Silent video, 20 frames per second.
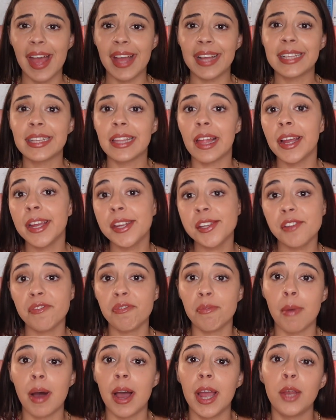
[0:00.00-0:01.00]
A client
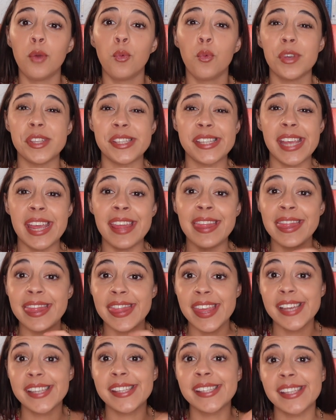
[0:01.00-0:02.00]
of mine was
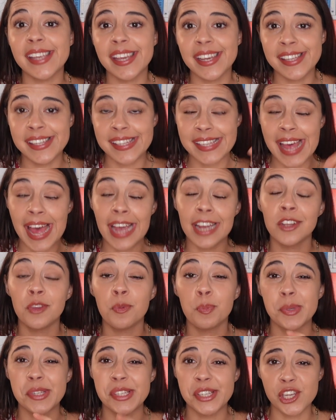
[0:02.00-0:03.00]
in this
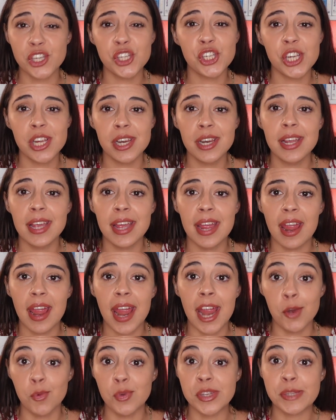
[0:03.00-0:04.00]
exact position
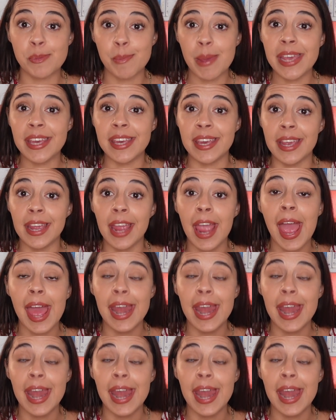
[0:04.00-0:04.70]
and was making